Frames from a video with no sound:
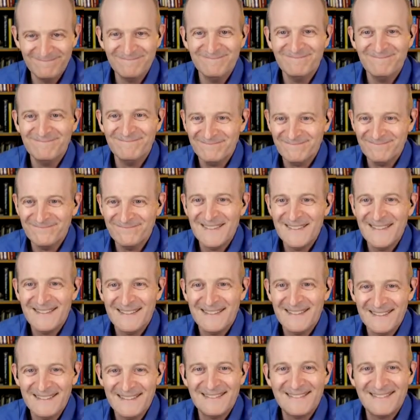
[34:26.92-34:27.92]

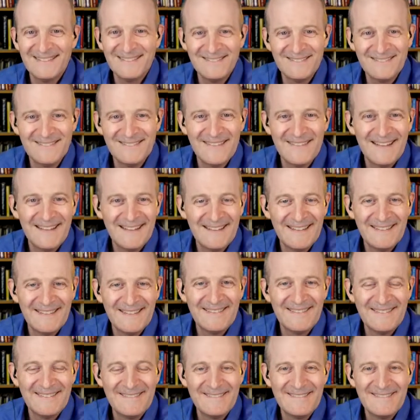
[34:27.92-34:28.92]

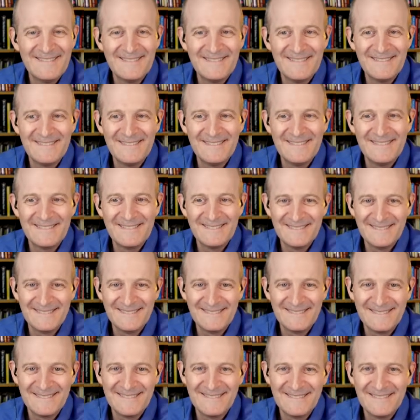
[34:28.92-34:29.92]

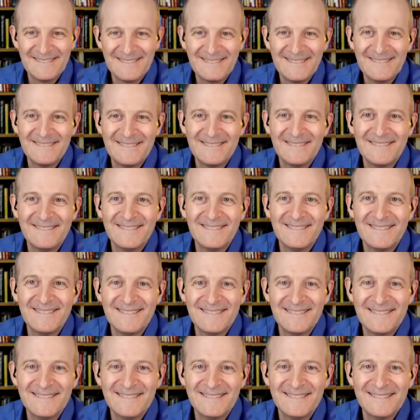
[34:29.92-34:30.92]

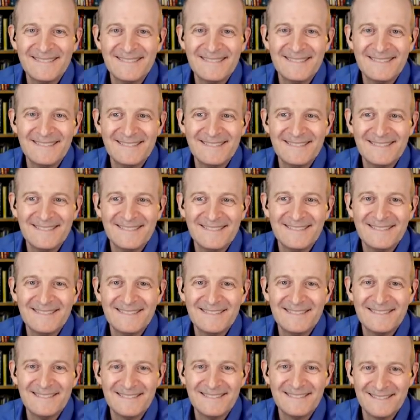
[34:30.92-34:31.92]

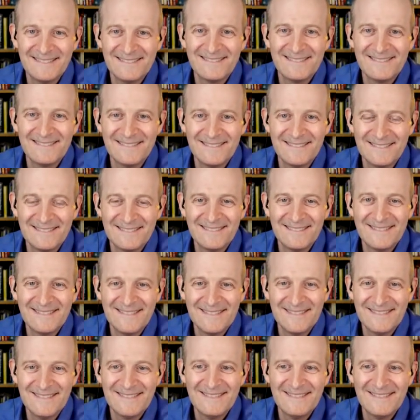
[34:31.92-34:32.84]
This person isn't speaking.